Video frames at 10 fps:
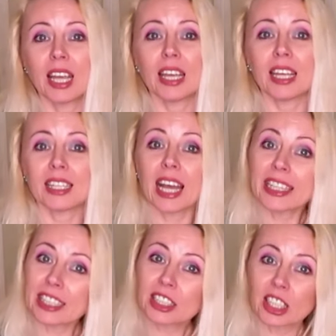and
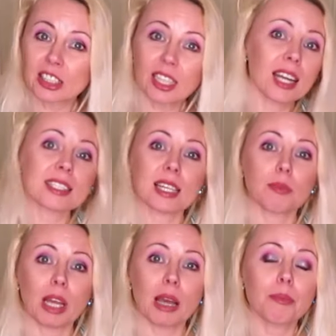I did contact
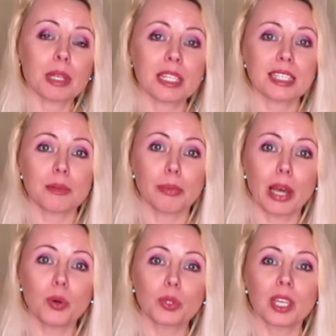some companies
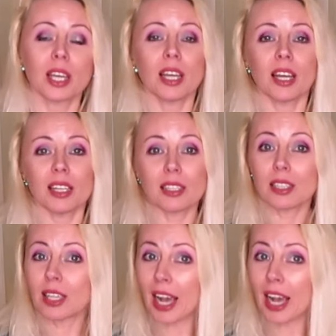about uh,